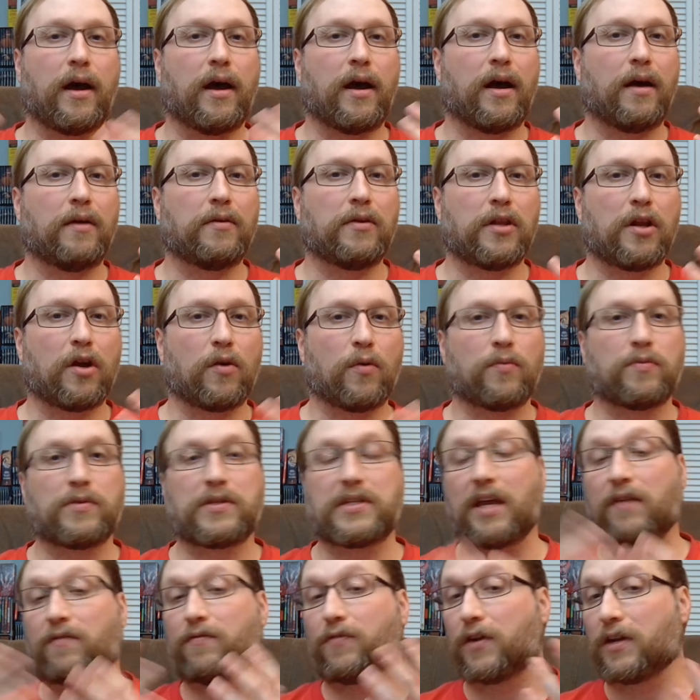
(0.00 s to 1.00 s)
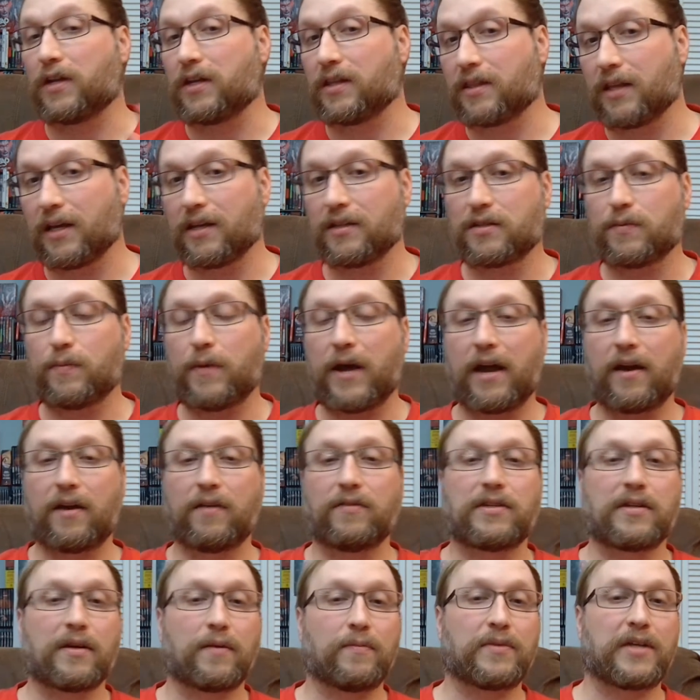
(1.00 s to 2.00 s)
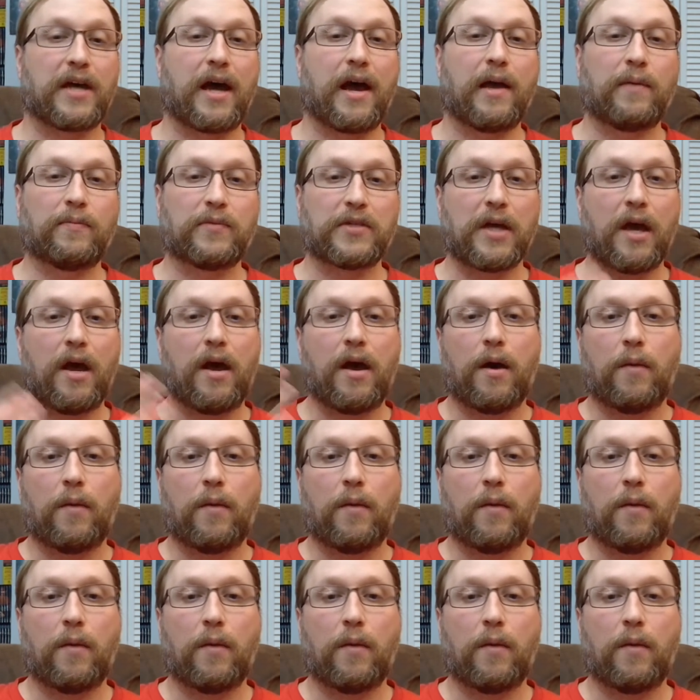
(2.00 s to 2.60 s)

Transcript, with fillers: uh, you know, say funny things about it sometimes,